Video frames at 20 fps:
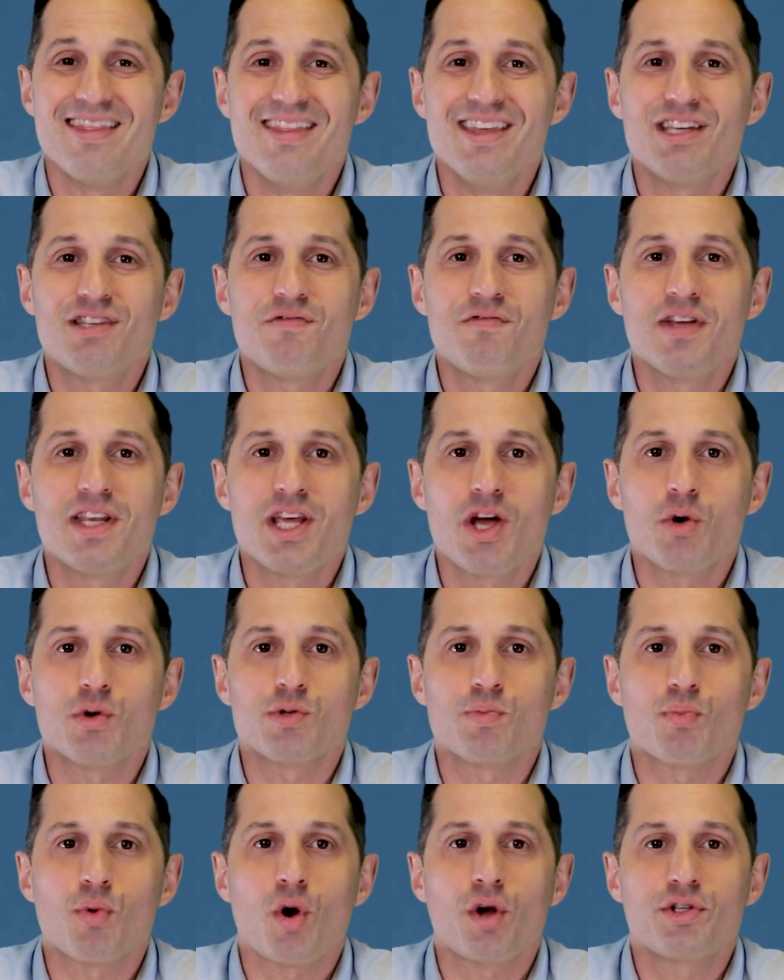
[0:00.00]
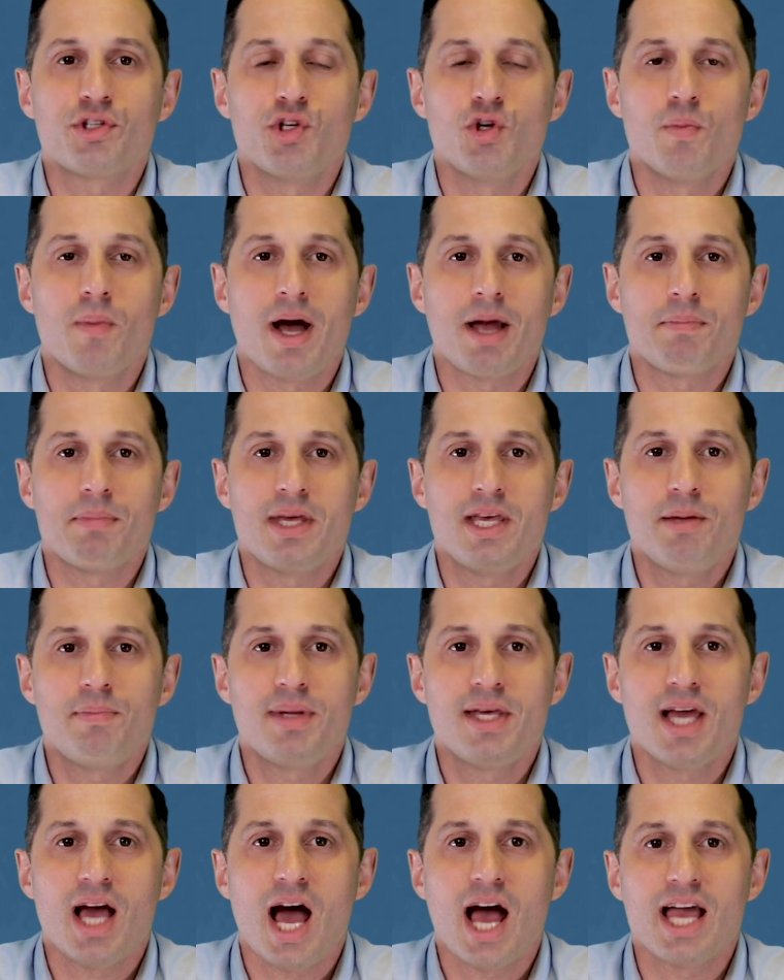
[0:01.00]
This video is brought to you by
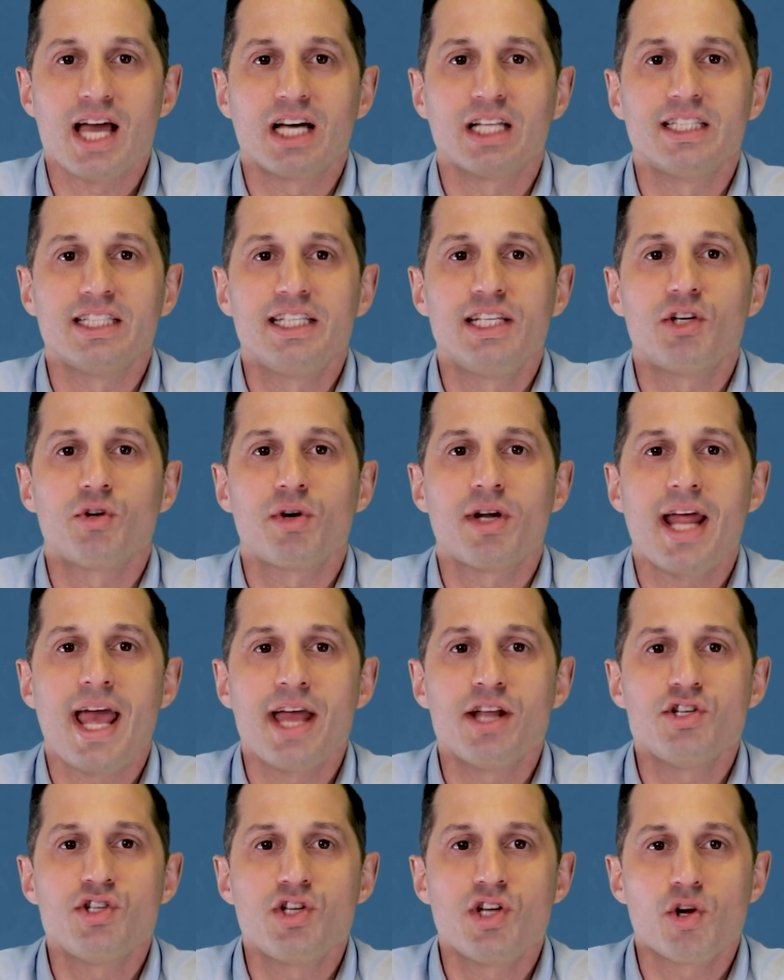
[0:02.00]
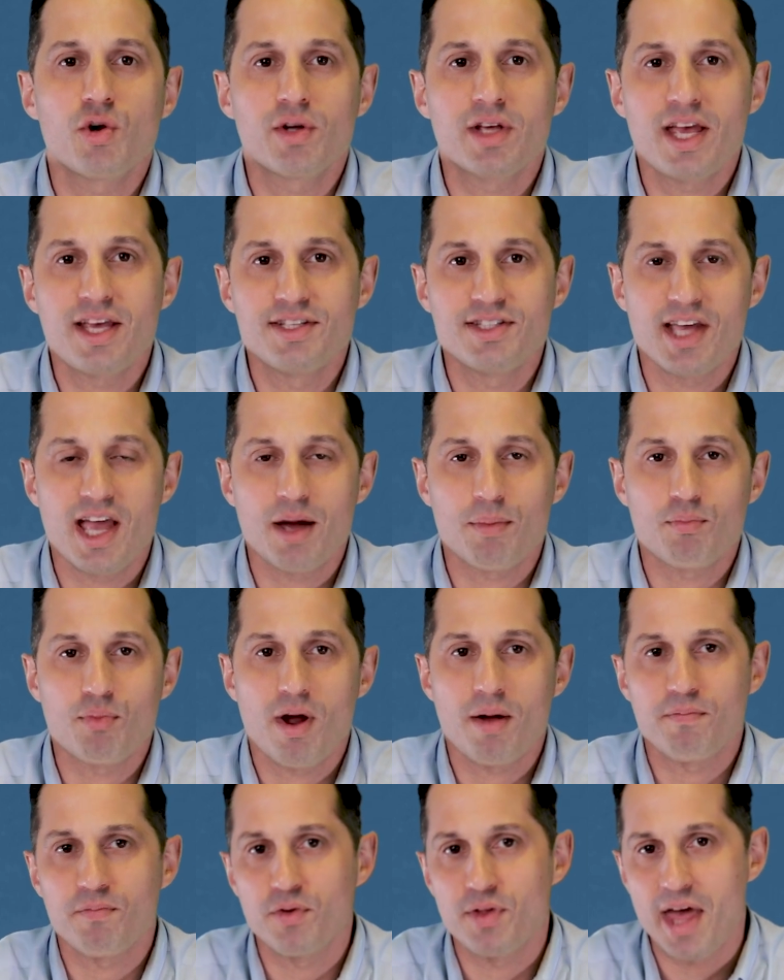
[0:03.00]
PPI, a leader in engineering exam
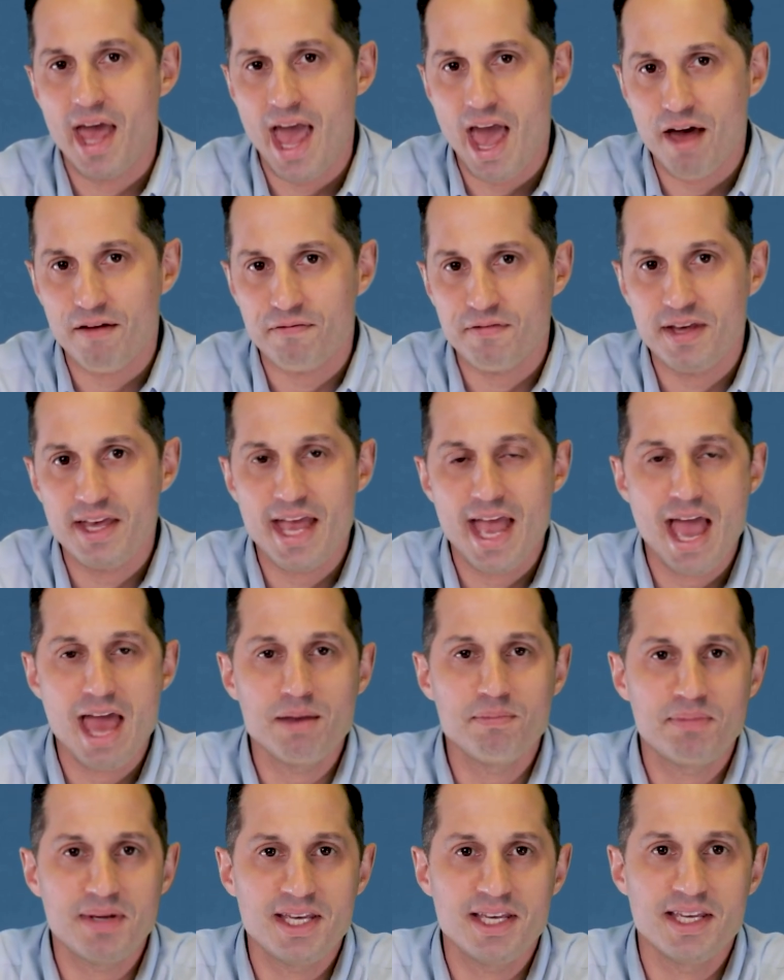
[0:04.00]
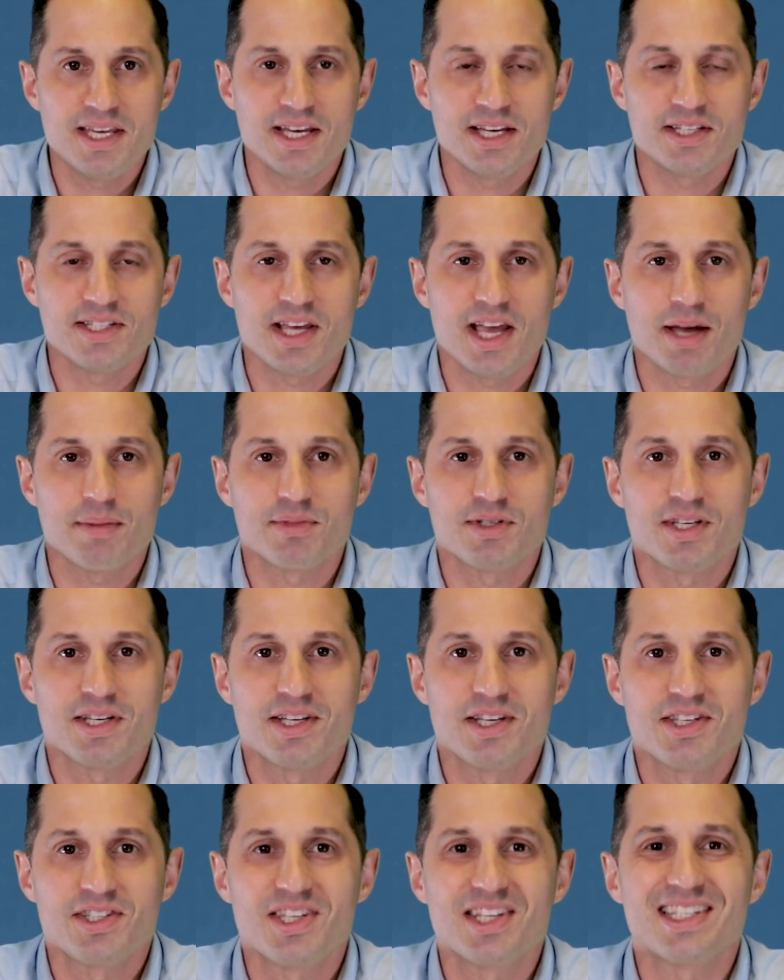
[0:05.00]
prep for the FE and PE exams
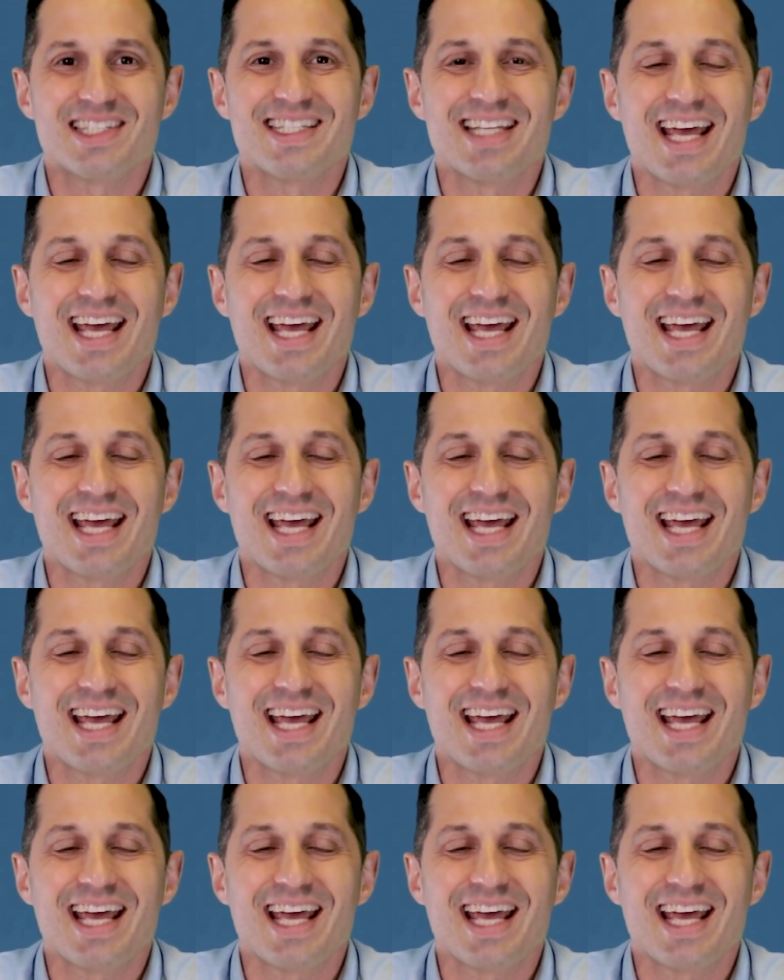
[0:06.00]
since